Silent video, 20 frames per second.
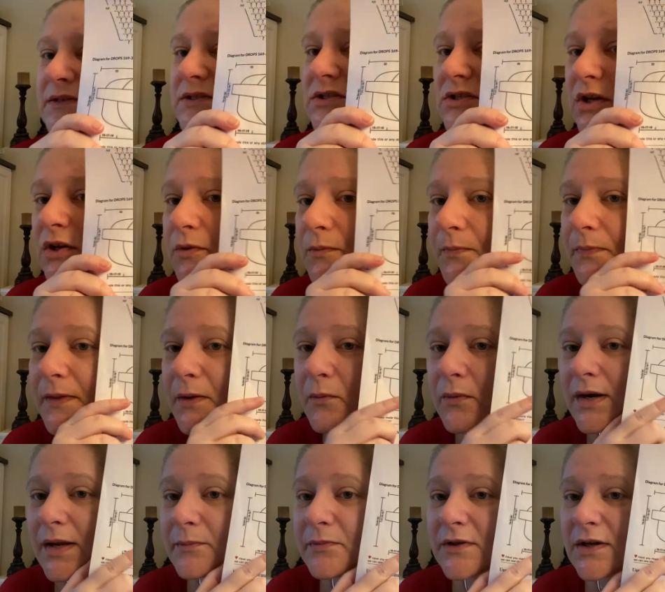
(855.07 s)
So
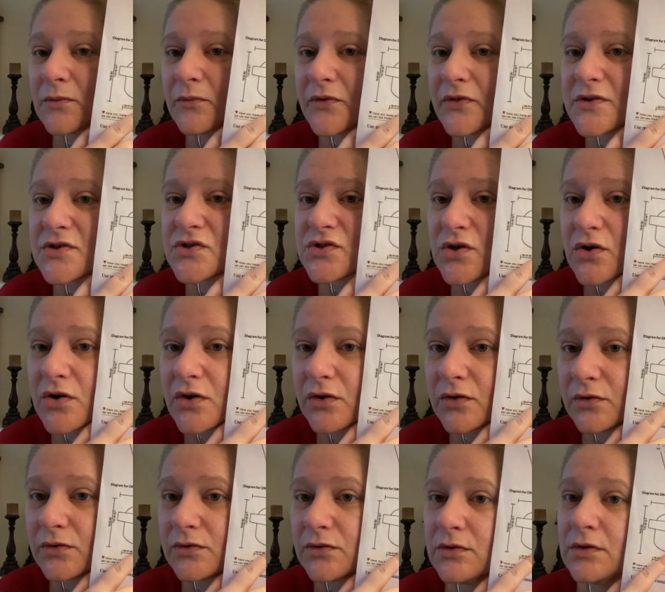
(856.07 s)
when I'm done with the
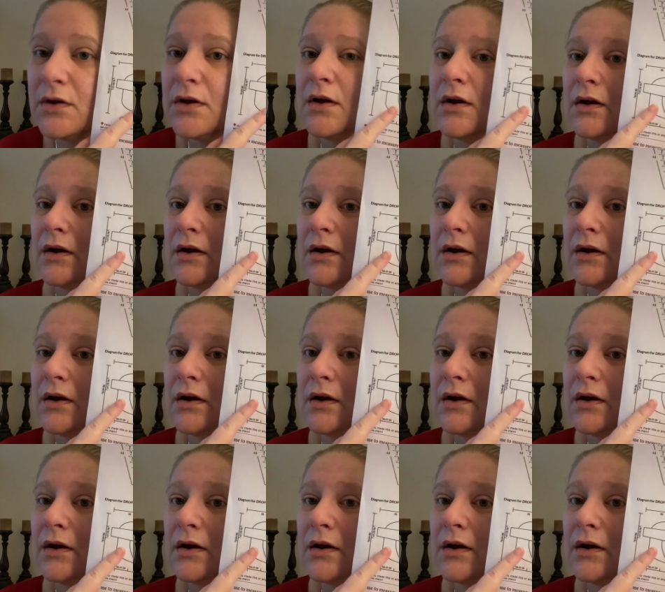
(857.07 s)
circle,